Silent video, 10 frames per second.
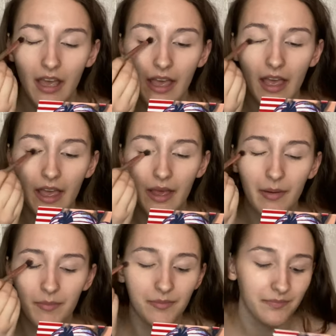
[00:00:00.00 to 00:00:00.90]

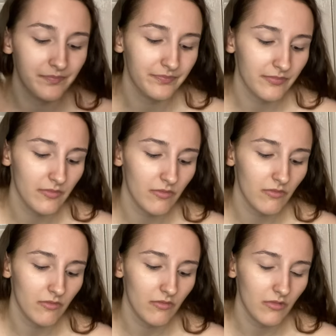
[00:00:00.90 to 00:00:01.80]
And
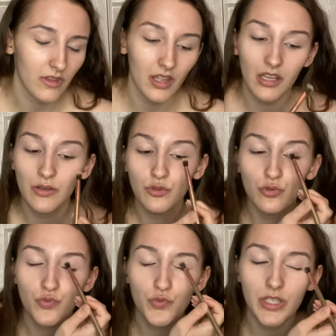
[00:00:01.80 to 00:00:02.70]
it was just
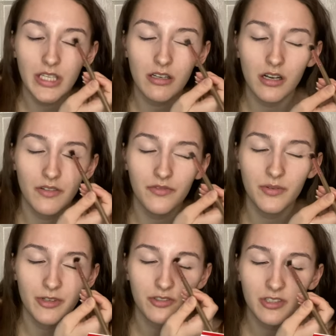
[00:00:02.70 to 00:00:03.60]
really uncomfortable.